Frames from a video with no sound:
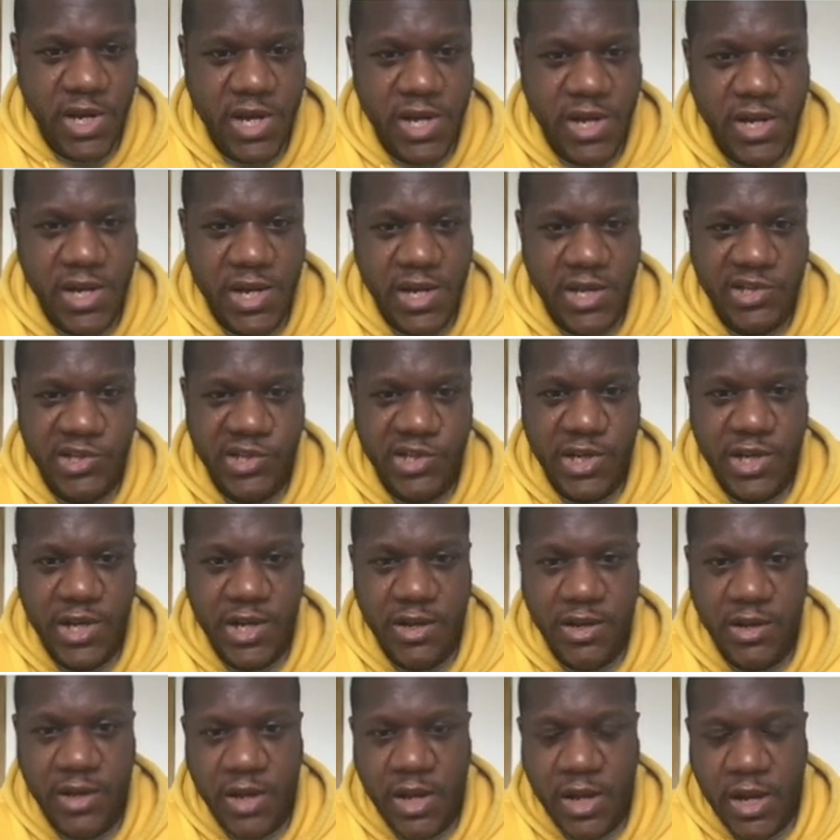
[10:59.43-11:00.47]
earn their
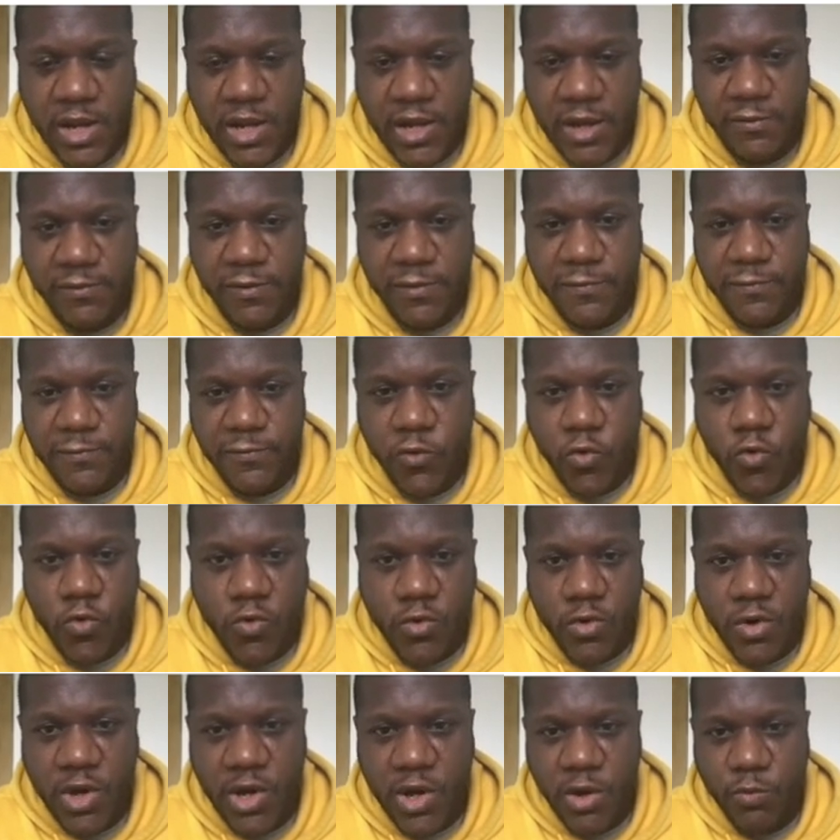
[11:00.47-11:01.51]
share of the
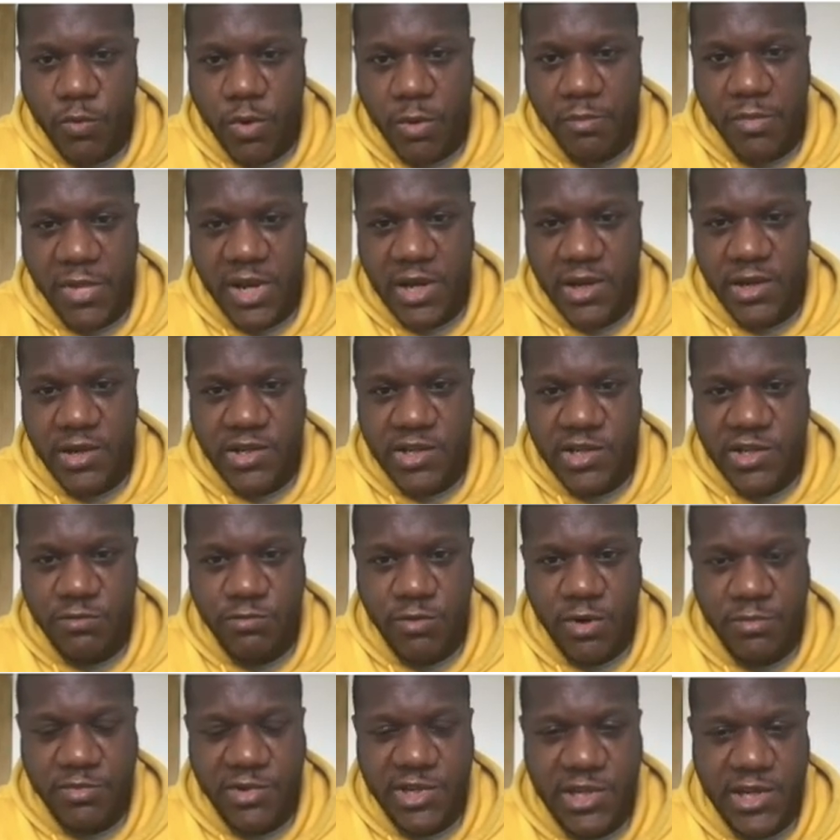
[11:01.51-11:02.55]
full 1 million
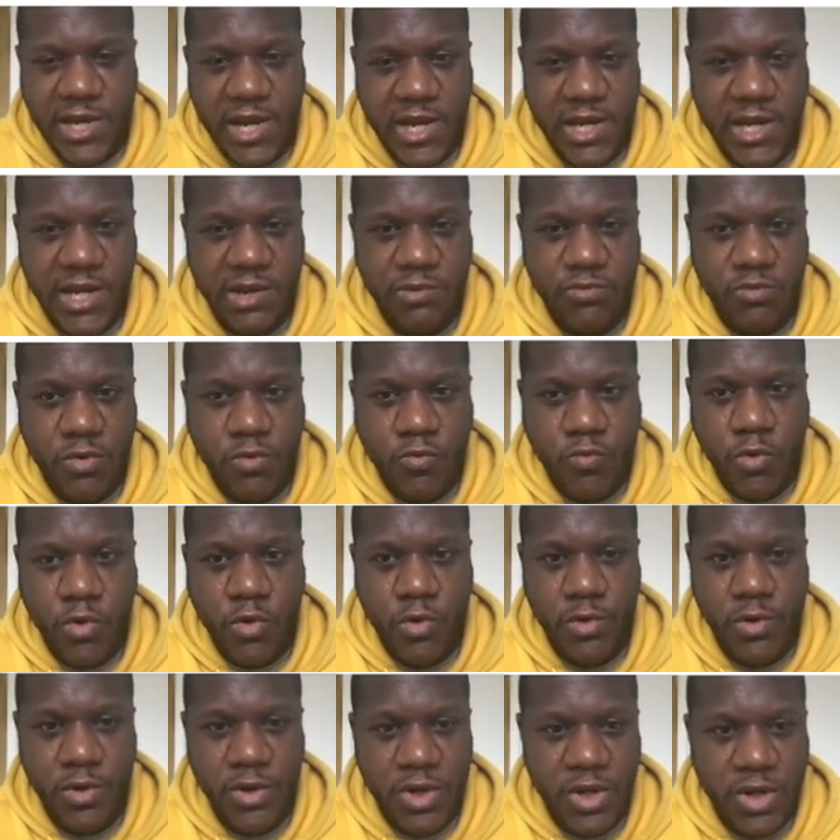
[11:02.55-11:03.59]
SWAPZ staking
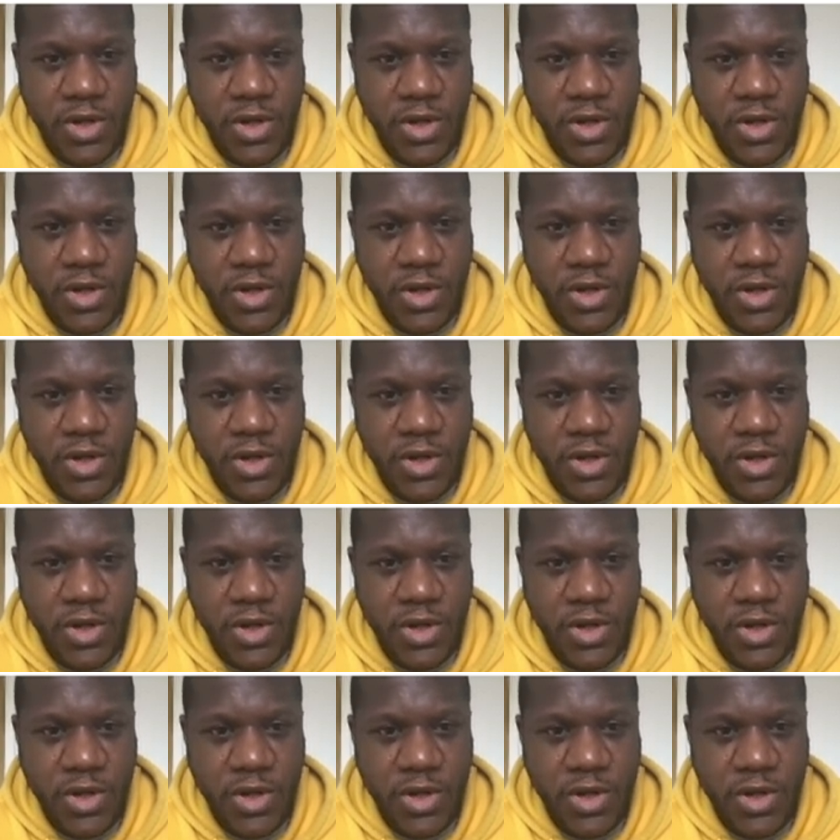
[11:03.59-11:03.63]
reward